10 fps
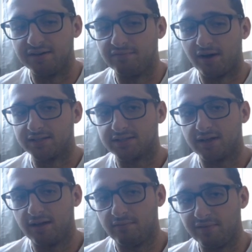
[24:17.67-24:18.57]
Advanced
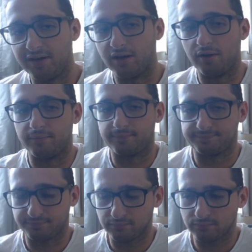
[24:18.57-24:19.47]
video.
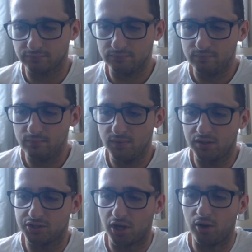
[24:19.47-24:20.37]

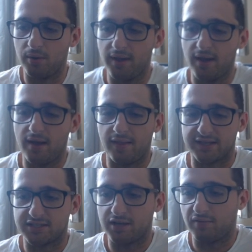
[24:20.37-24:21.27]
So
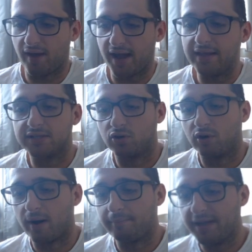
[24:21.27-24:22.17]
that's enough of A. Let's talk
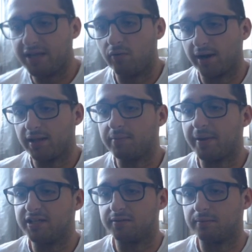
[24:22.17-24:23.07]
about B quickly.
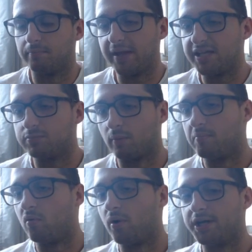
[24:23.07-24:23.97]
B's probably
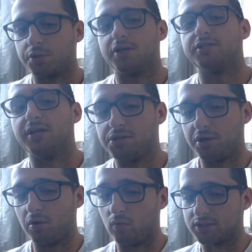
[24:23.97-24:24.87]
more interesting because
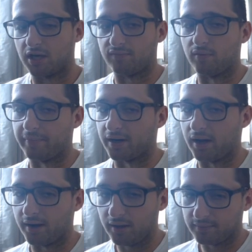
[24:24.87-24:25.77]
you've got all the stuff on
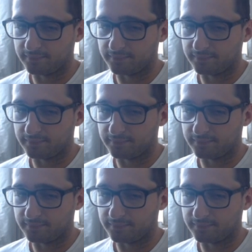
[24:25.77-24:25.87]
banana.